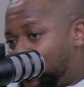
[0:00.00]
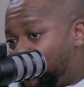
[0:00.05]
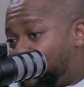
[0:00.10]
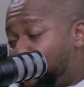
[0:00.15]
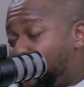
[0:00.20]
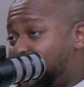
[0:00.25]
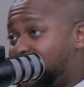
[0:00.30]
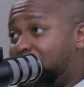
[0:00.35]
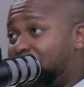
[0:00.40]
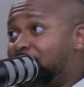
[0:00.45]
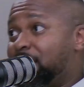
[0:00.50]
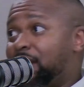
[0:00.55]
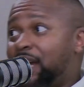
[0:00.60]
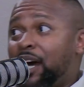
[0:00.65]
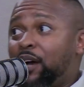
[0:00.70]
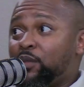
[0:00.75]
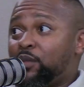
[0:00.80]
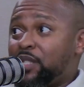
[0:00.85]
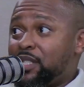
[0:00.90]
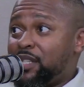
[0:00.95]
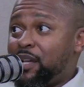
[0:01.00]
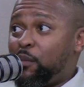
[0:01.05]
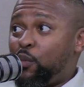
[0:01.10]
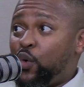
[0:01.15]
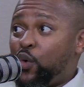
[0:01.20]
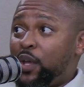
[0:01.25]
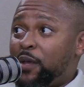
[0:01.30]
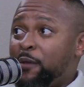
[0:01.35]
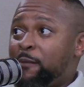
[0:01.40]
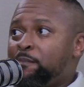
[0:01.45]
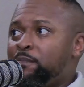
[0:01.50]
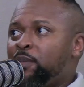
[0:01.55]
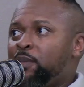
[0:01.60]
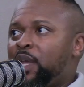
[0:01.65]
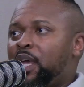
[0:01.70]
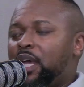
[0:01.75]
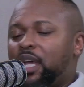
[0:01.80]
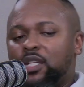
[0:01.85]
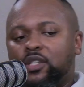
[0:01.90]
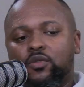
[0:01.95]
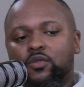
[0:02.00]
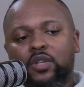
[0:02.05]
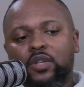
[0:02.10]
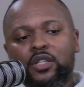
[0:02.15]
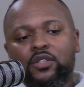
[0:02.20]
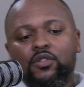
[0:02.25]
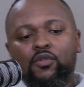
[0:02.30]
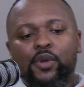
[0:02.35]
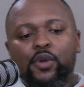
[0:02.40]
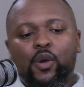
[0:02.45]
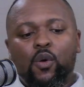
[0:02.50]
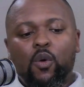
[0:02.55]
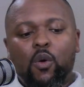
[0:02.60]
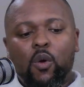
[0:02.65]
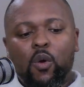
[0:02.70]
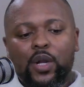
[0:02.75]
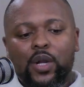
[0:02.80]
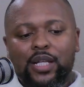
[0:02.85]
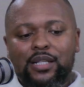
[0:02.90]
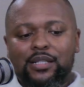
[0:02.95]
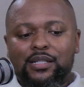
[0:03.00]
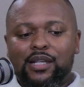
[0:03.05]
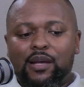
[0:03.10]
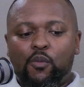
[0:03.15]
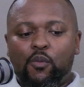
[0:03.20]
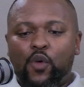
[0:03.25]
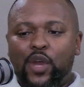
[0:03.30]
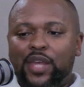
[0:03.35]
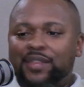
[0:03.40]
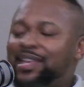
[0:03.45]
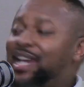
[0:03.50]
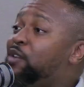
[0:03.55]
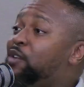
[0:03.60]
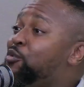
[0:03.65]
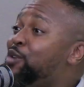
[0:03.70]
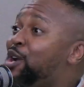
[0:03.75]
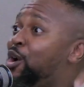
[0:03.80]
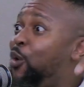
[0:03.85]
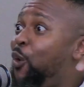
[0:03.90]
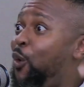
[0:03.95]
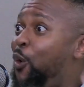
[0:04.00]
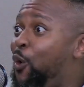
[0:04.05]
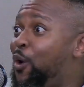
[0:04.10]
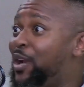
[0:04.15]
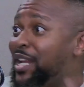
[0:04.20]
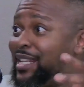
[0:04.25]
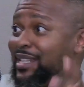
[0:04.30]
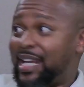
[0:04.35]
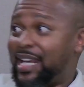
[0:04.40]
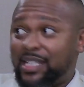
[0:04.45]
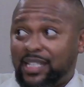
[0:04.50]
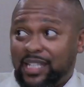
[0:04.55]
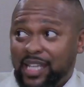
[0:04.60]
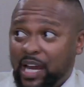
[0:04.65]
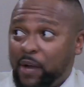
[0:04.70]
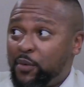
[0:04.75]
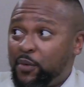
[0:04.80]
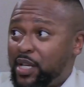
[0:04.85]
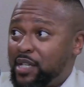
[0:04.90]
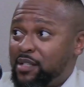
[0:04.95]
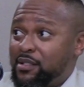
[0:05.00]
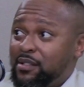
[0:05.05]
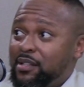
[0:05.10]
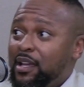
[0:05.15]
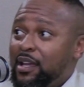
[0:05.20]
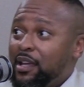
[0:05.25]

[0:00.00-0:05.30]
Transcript: written it down somewhere, as soon as you record it somewhere, that recording that carries